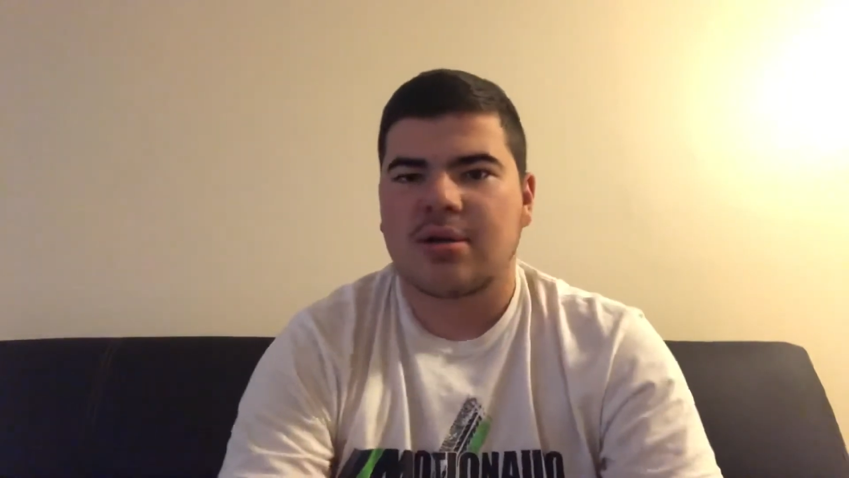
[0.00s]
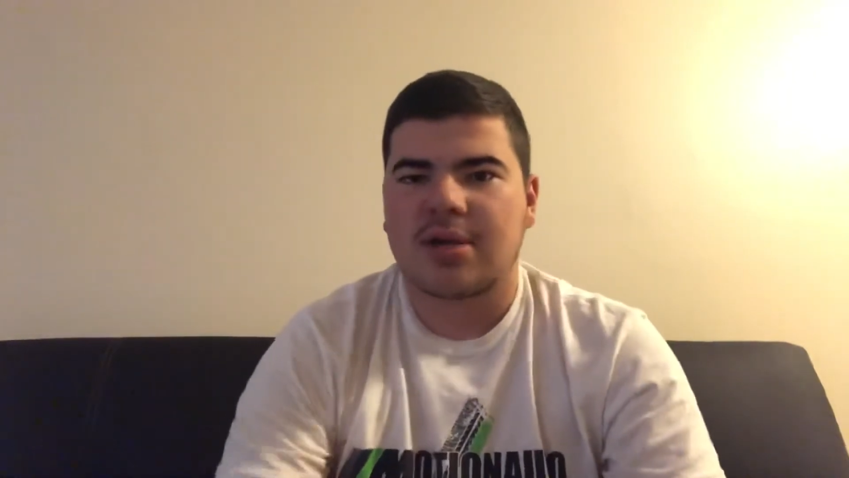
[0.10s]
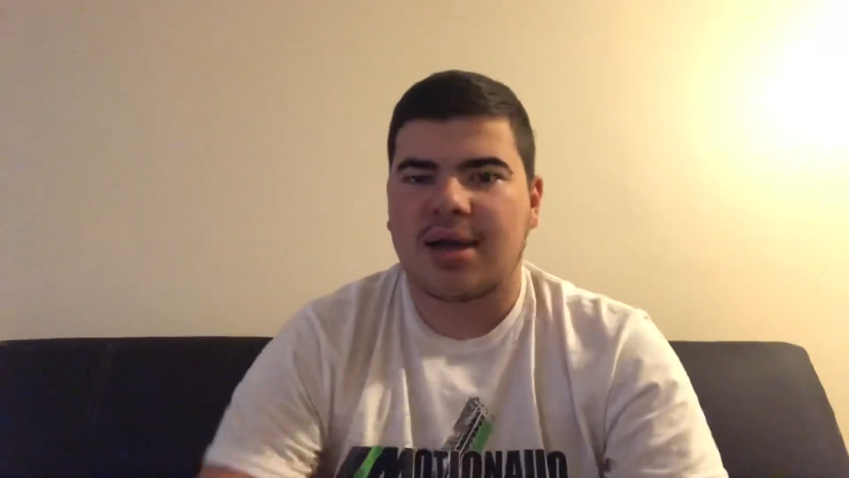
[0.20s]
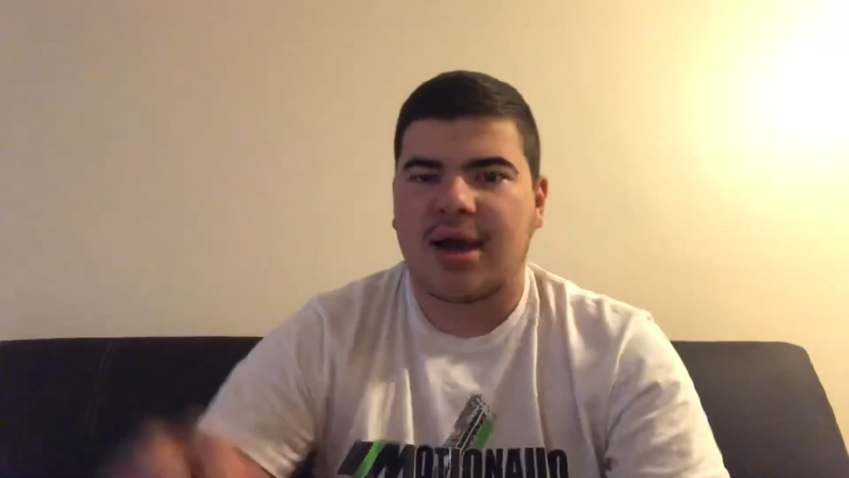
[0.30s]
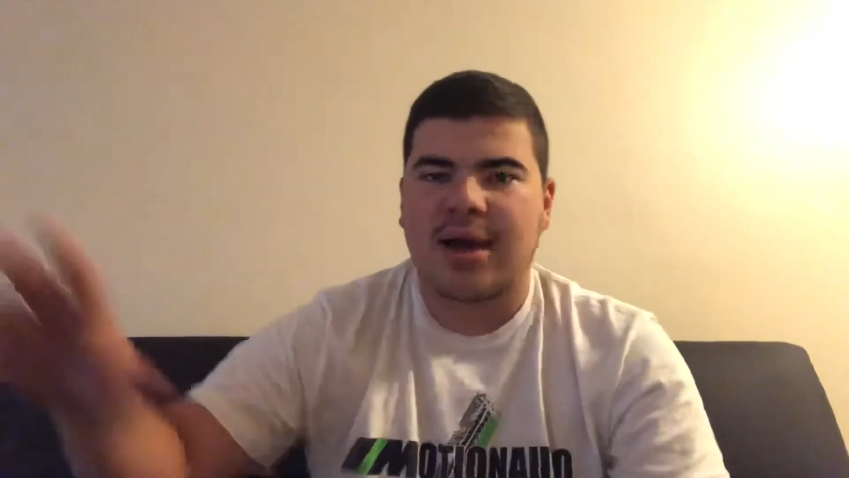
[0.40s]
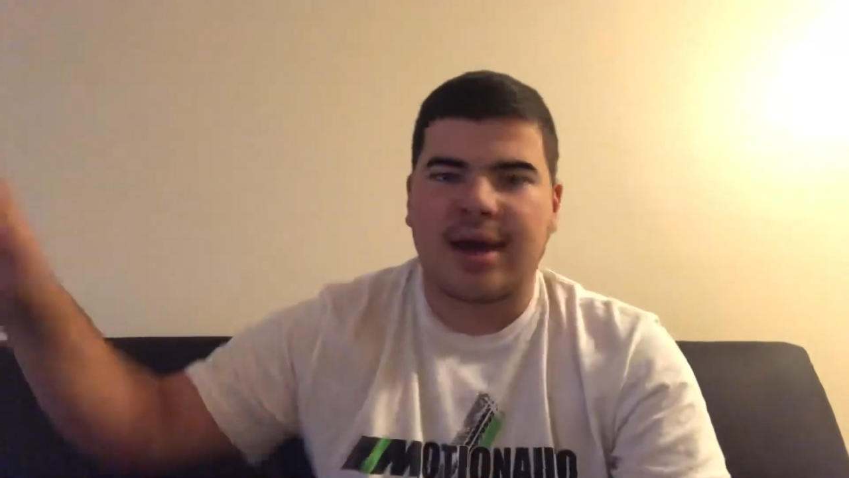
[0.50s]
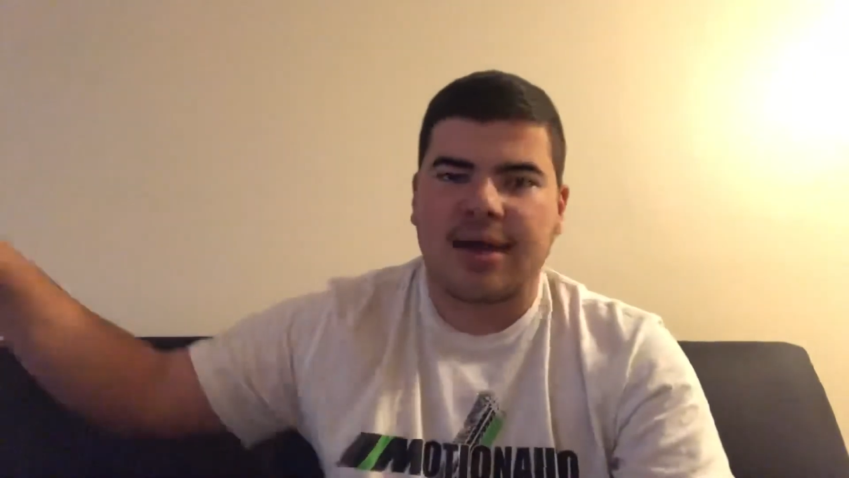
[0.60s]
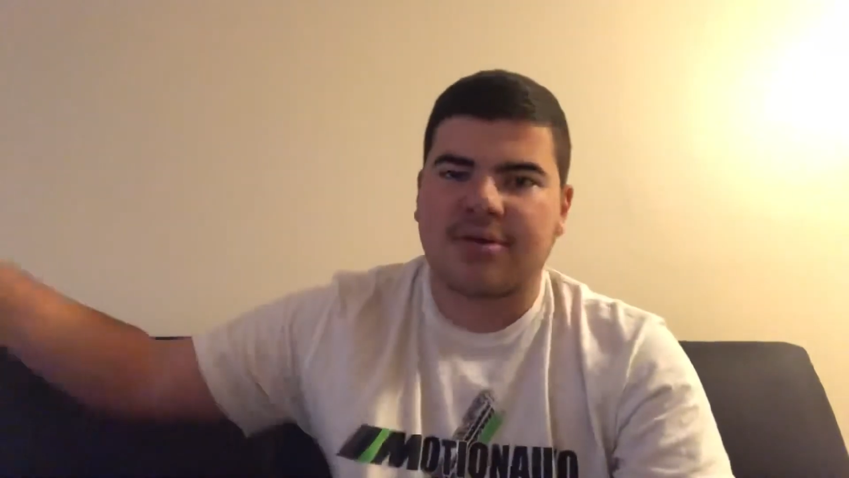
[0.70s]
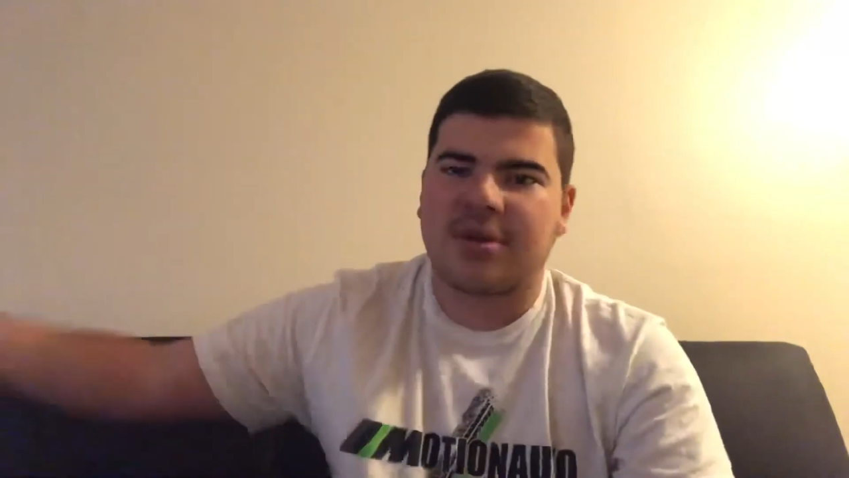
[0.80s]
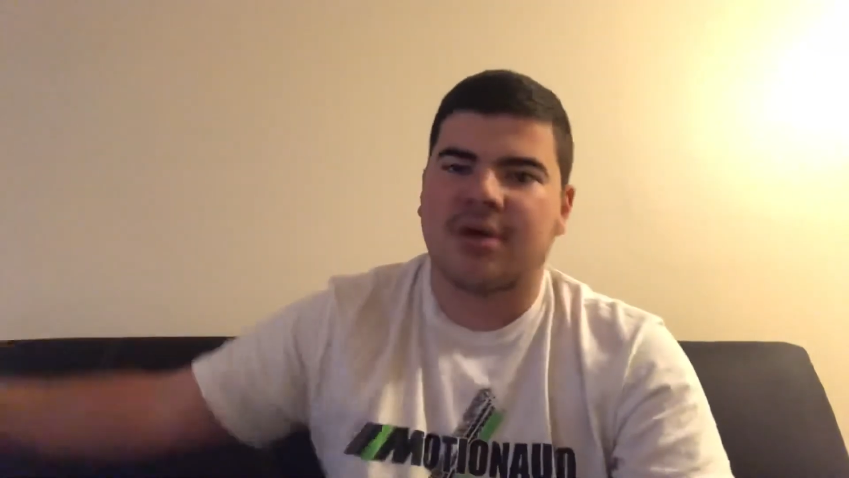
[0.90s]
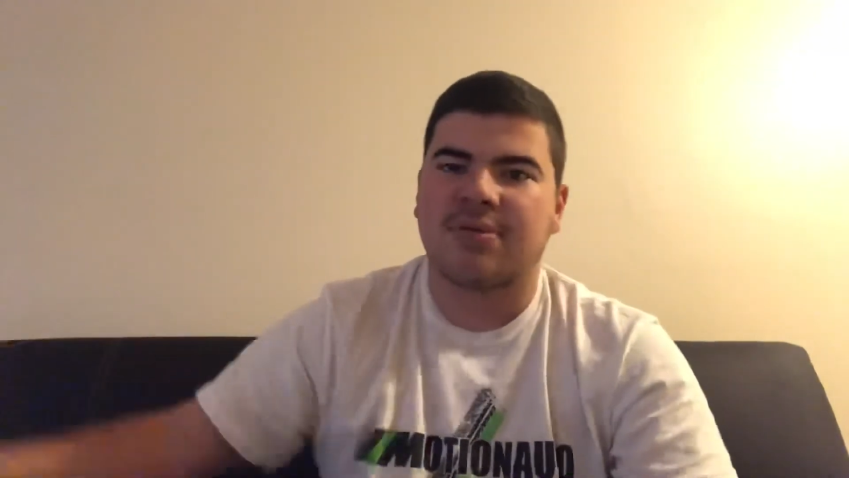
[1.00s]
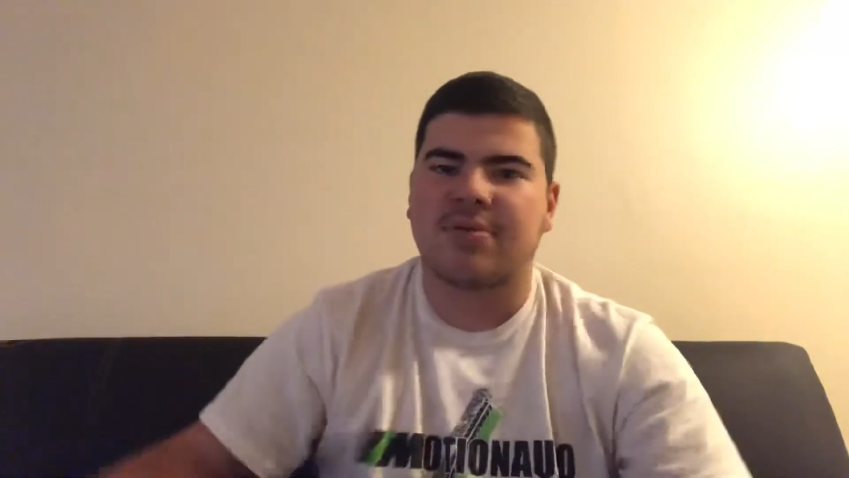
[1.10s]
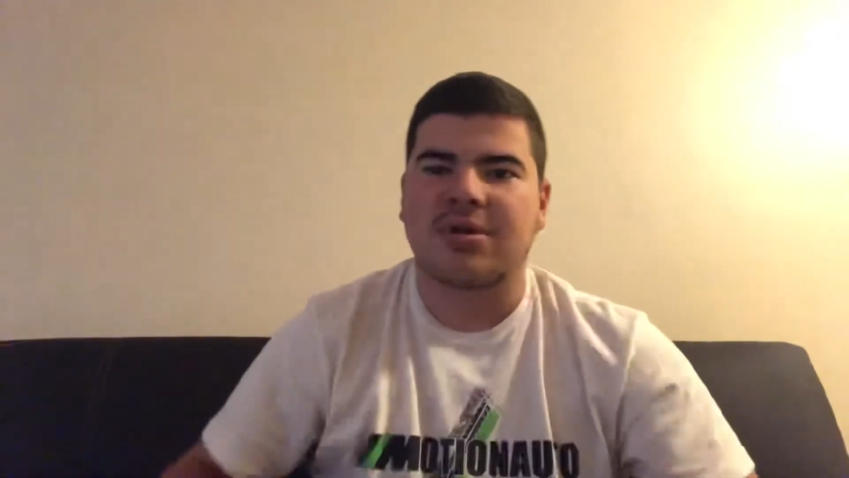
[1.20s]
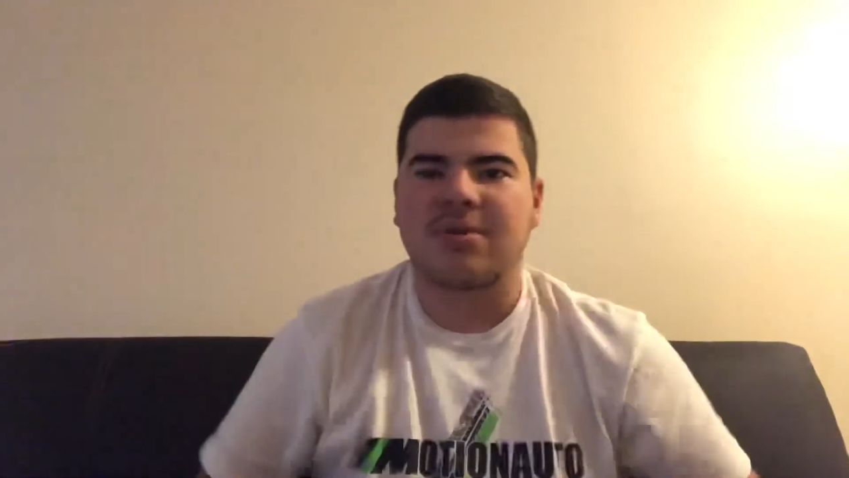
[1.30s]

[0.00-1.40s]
guy out there with a